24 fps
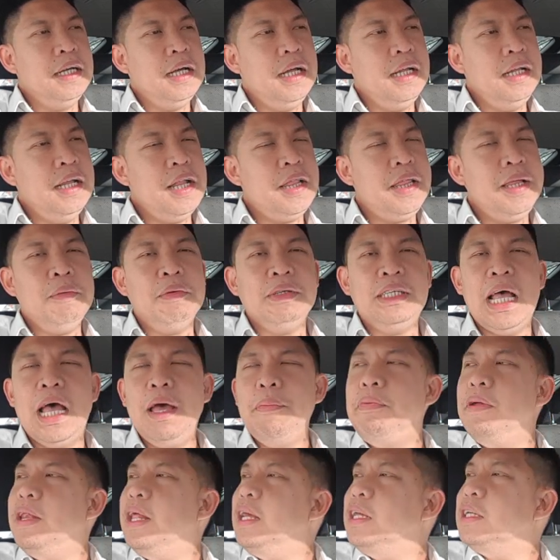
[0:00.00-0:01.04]
Nothing was
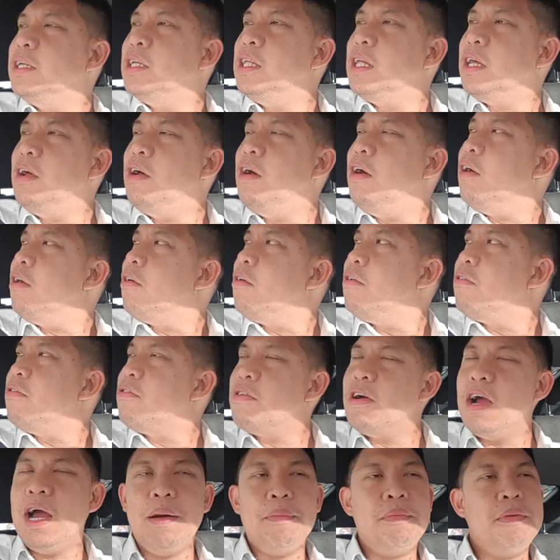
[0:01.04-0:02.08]
happening. So I was like, oh
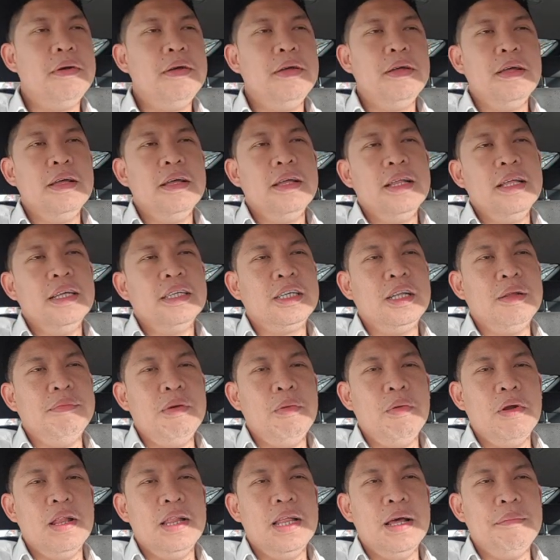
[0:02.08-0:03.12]
crap, it's going to be
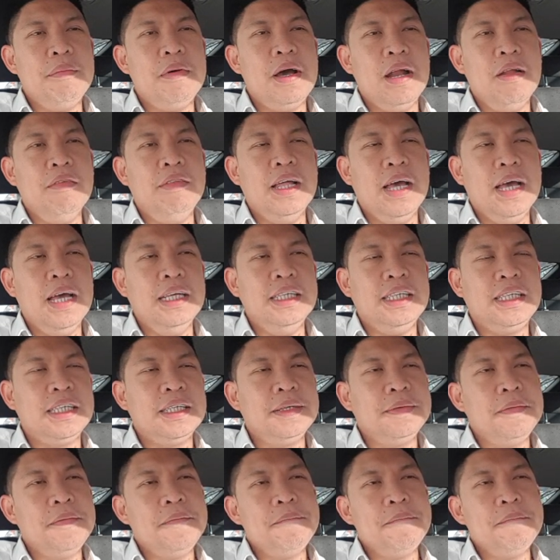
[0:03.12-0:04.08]
one of them kind of days.